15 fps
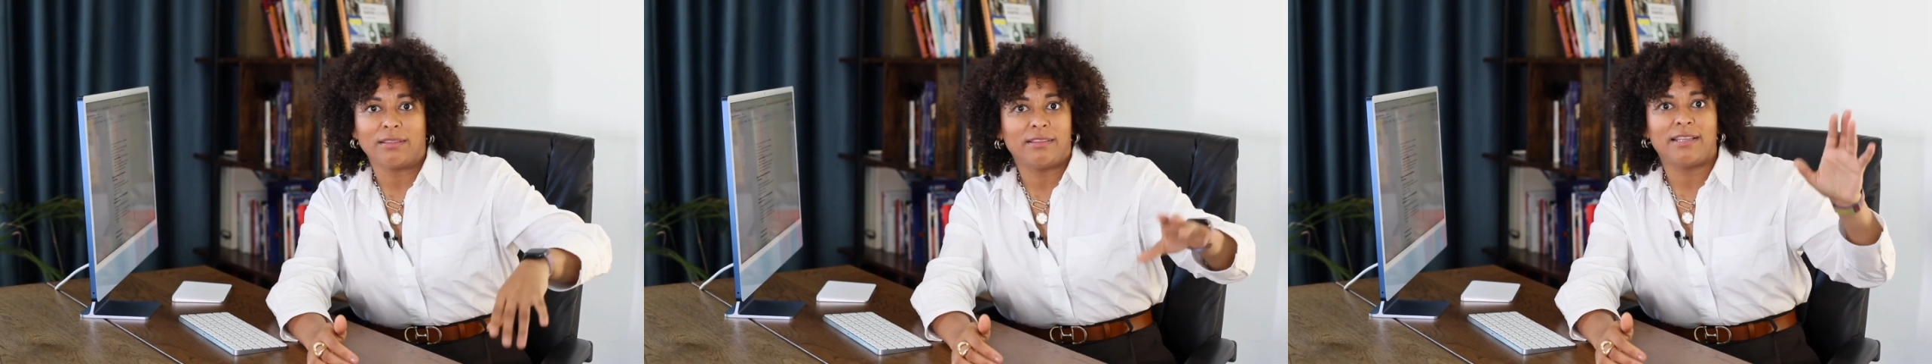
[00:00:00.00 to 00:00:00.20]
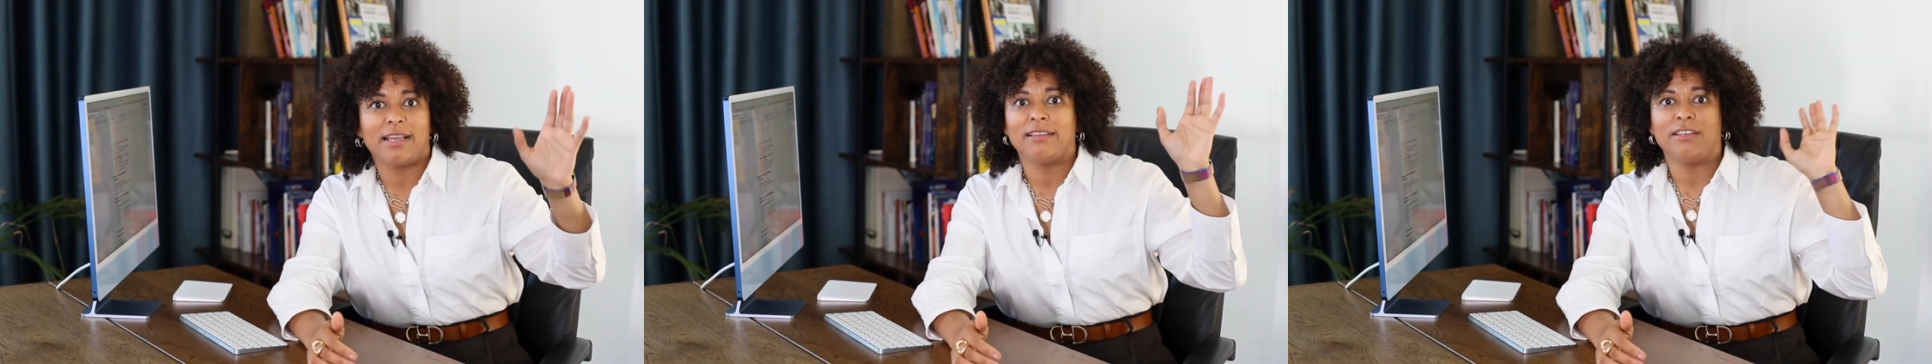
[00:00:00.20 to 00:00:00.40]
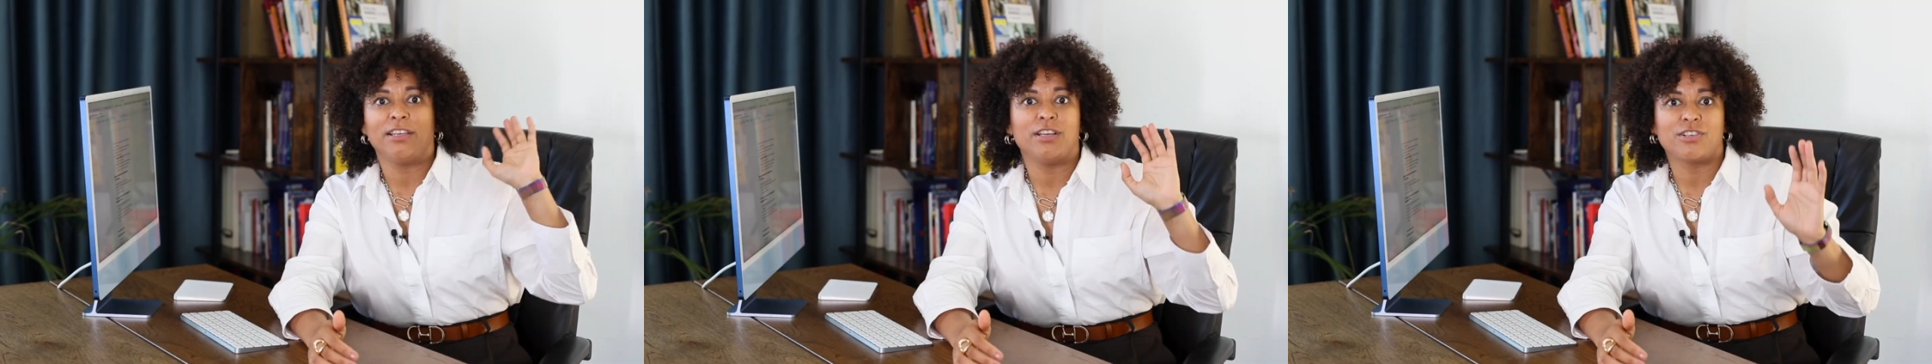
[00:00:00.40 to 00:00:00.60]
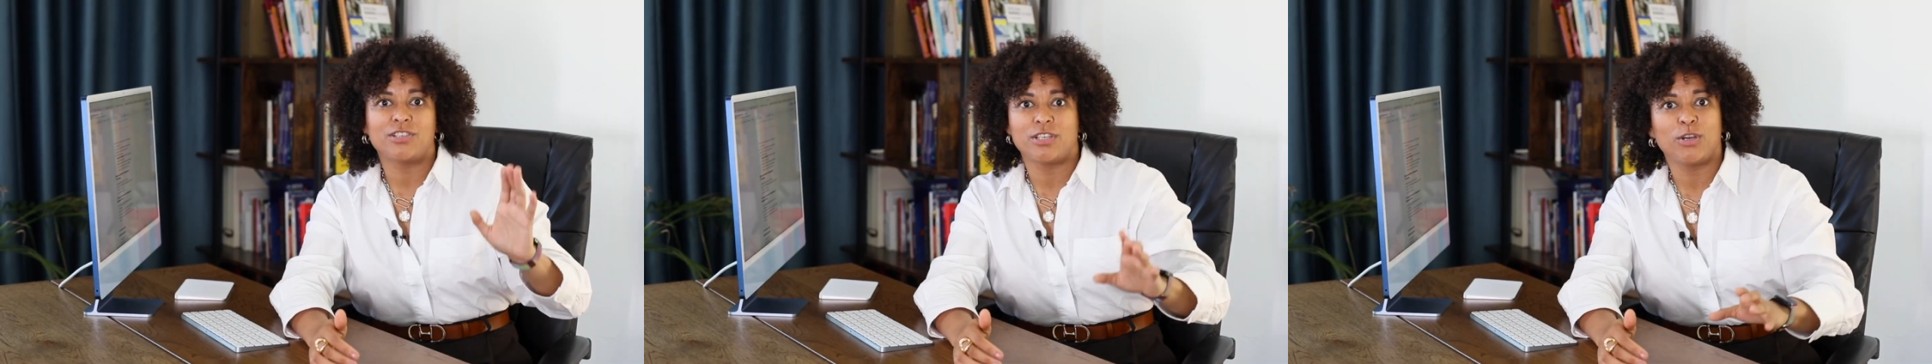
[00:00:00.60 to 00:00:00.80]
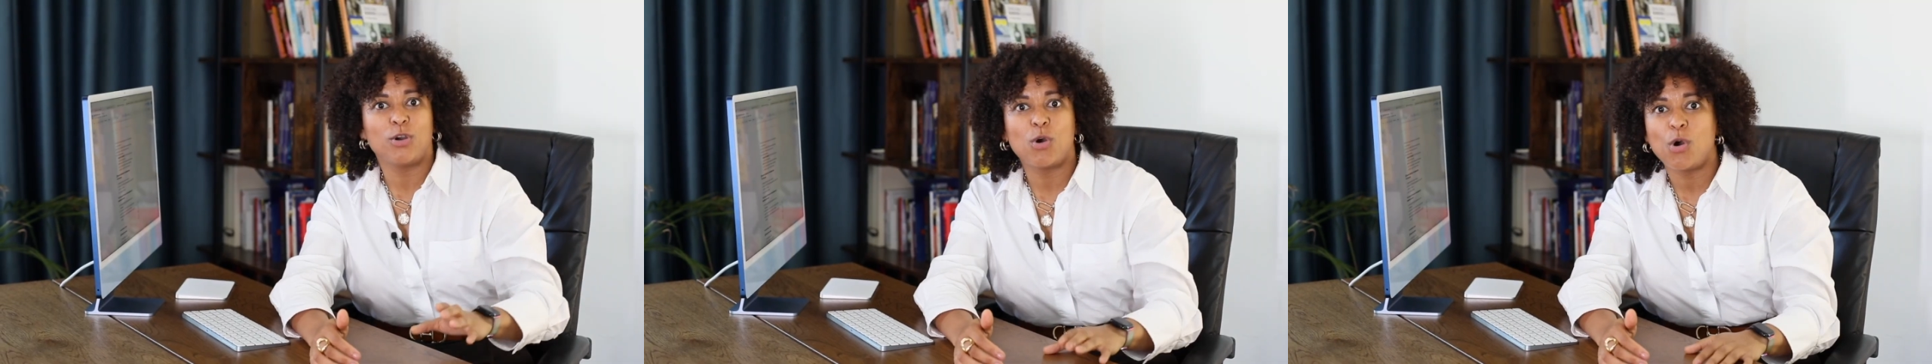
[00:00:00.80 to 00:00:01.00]
10 years
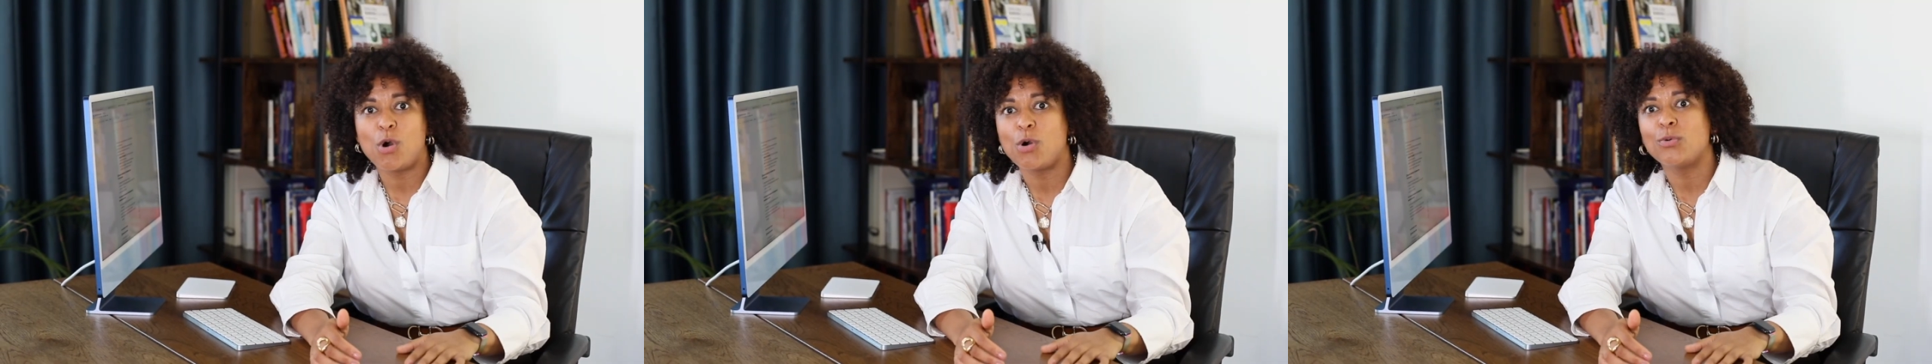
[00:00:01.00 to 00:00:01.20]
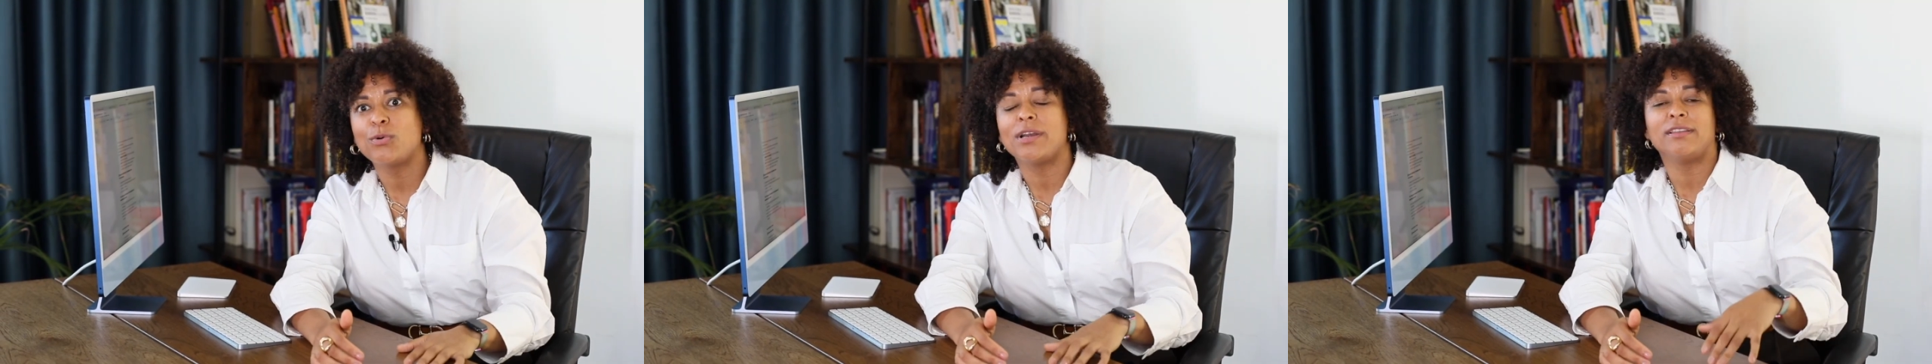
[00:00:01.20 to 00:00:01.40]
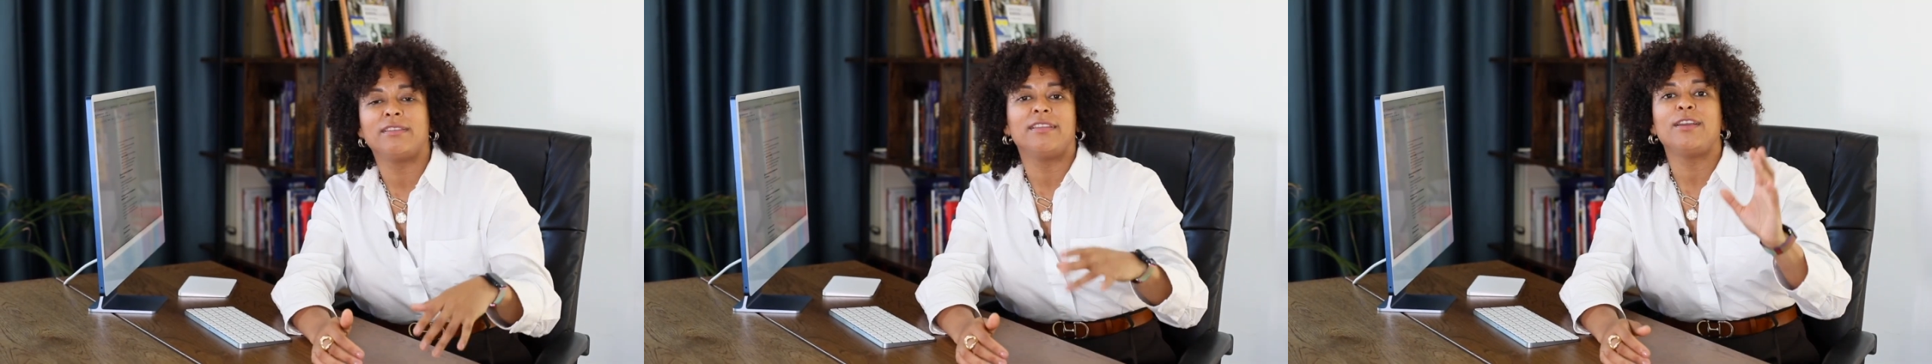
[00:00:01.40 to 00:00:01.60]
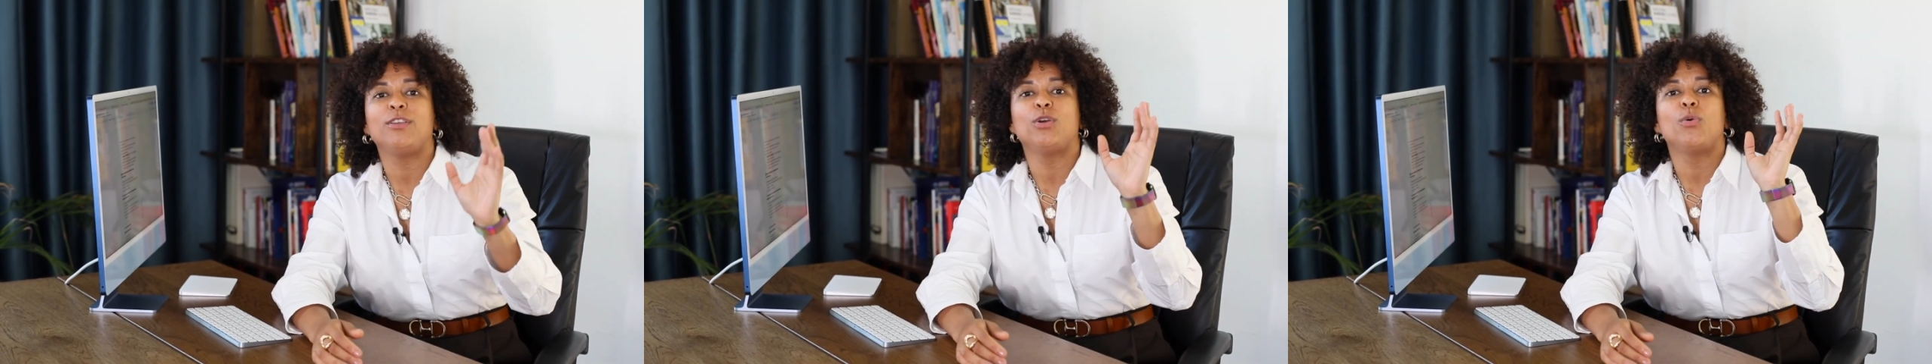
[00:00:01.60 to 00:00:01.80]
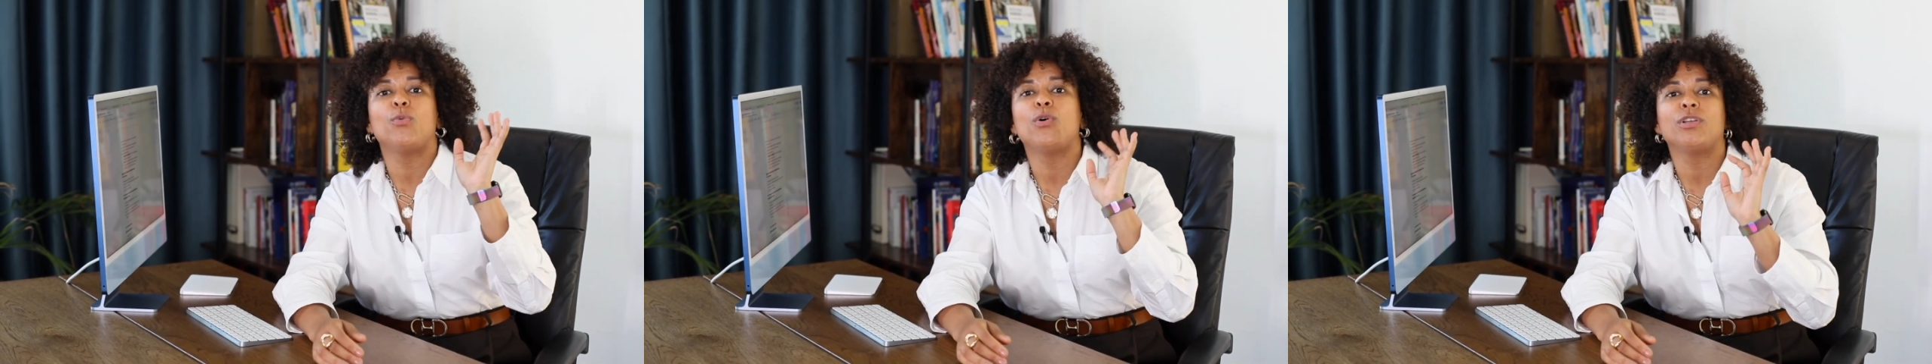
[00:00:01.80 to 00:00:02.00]
ago and they
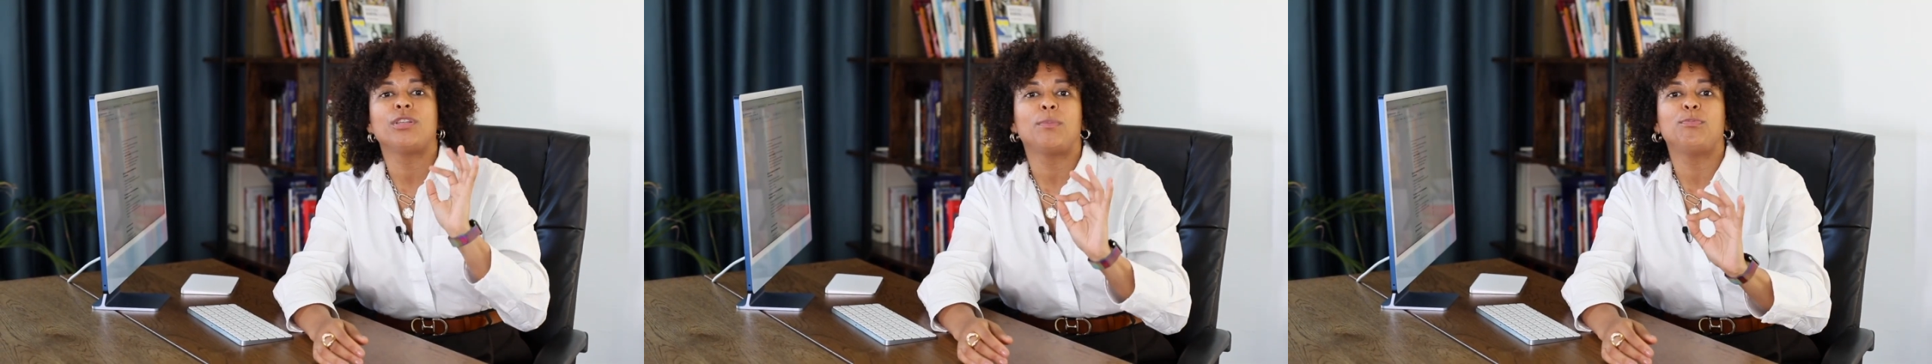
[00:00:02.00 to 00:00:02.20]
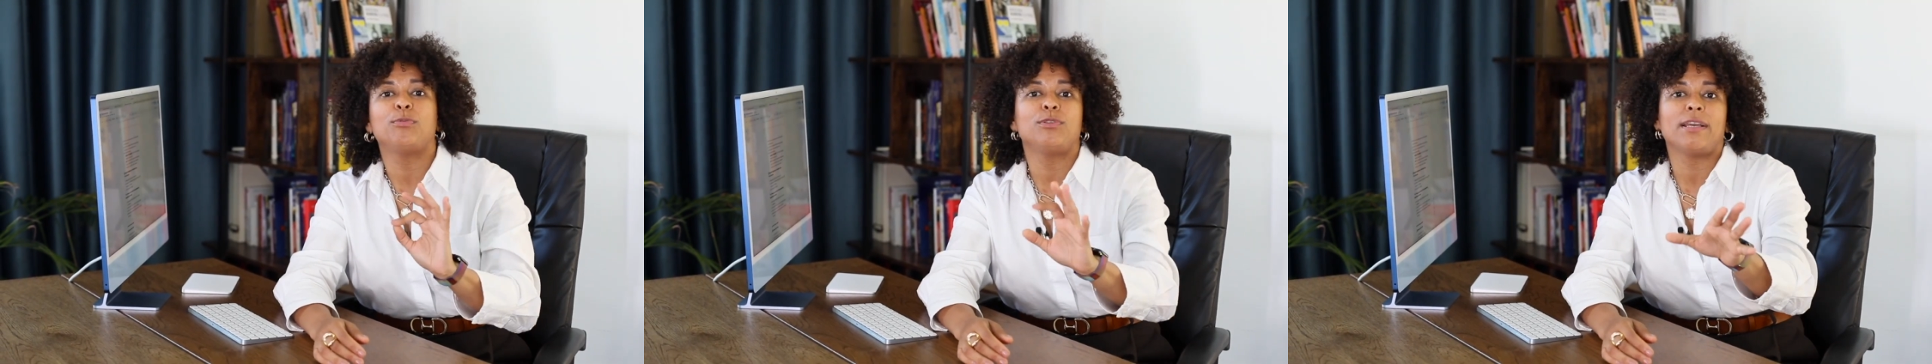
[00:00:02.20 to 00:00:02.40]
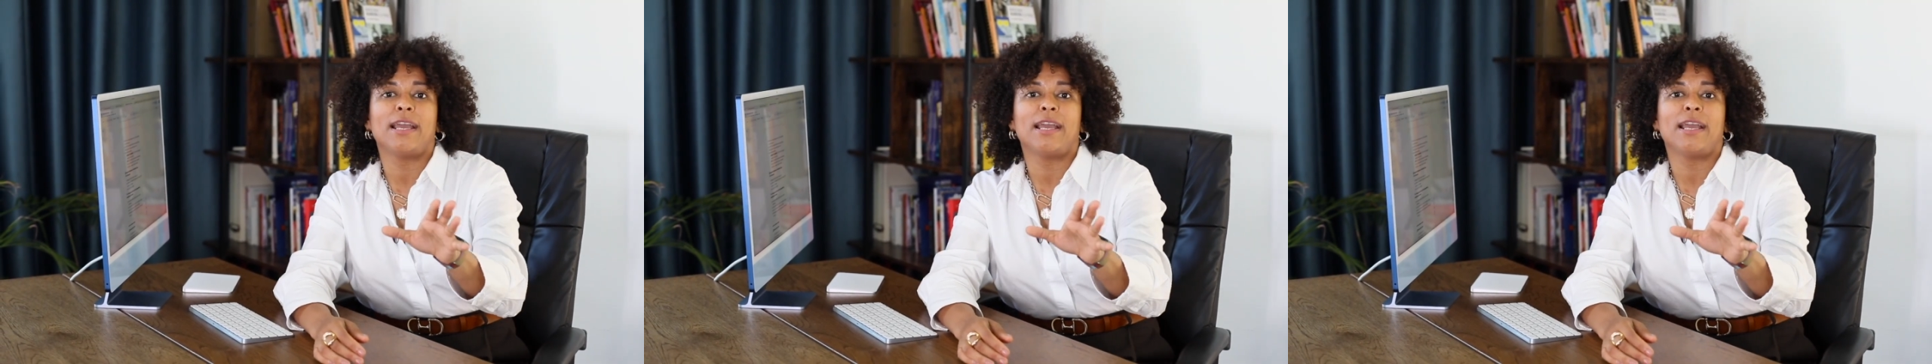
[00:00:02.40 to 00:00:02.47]
don't want to put